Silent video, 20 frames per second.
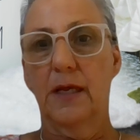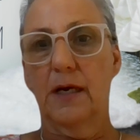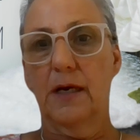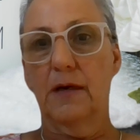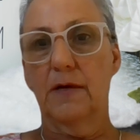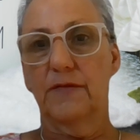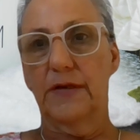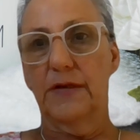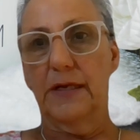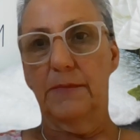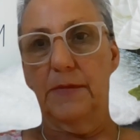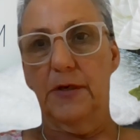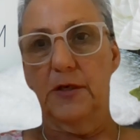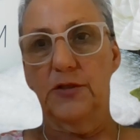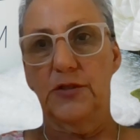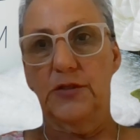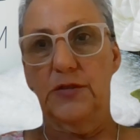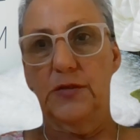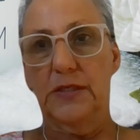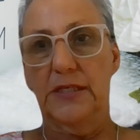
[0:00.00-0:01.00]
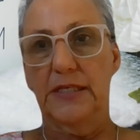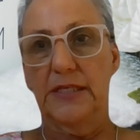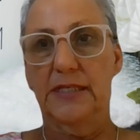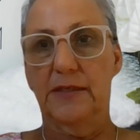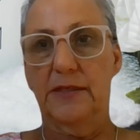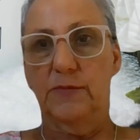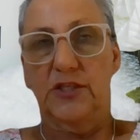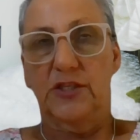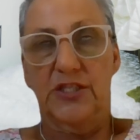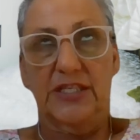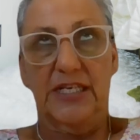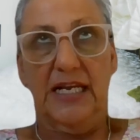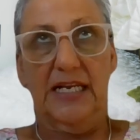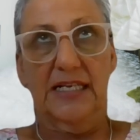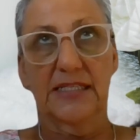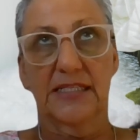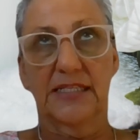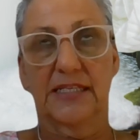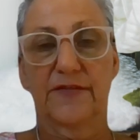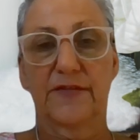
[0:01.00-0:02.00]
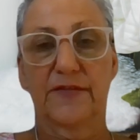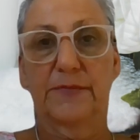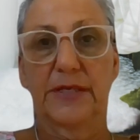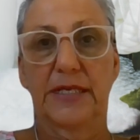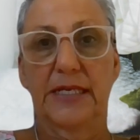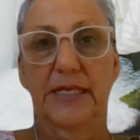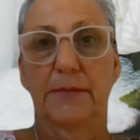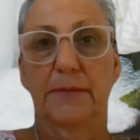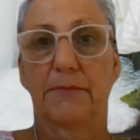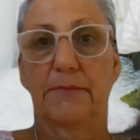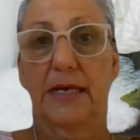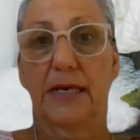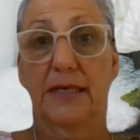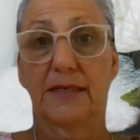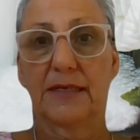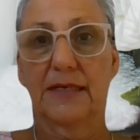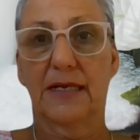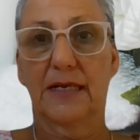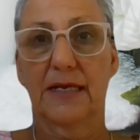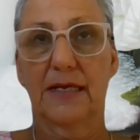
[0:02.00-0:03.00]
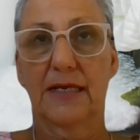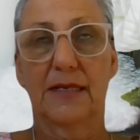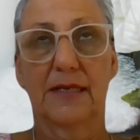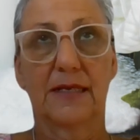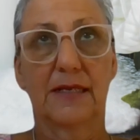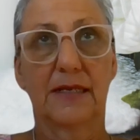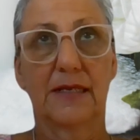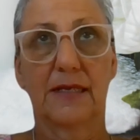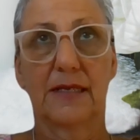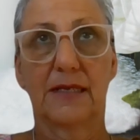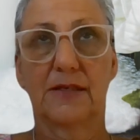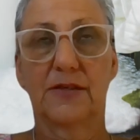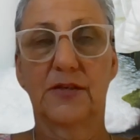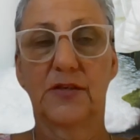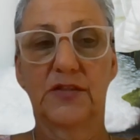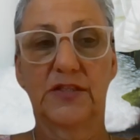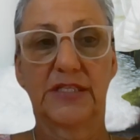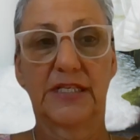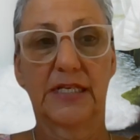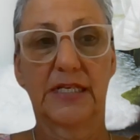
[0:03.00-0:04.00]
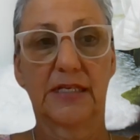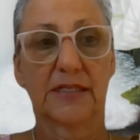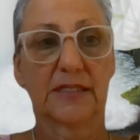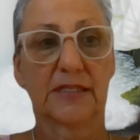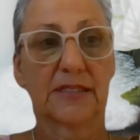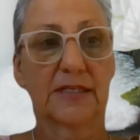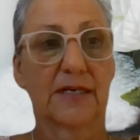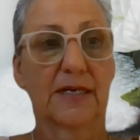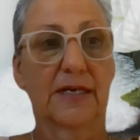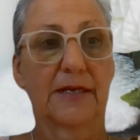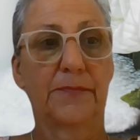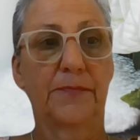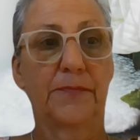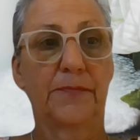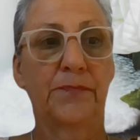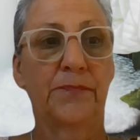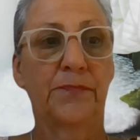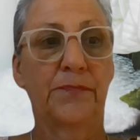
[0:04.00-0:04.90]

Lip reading: of our emotional eating, which starts 7 p.m. Monday, New Zealand time.